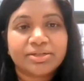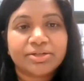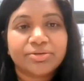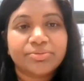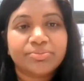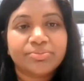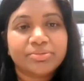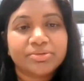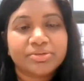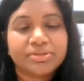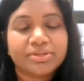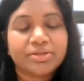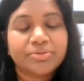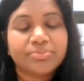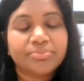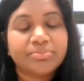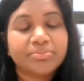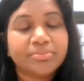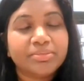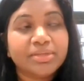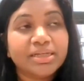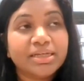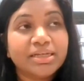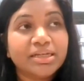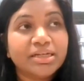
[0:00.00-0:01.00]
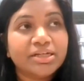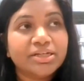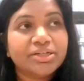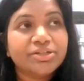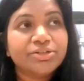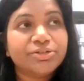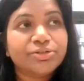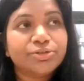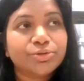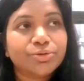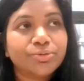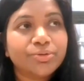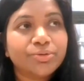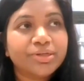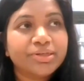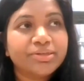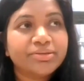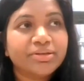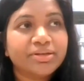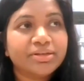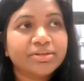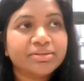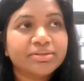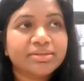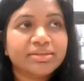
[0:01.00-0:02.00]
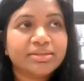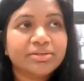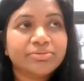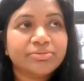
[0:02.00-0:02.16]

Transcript: So ensuring that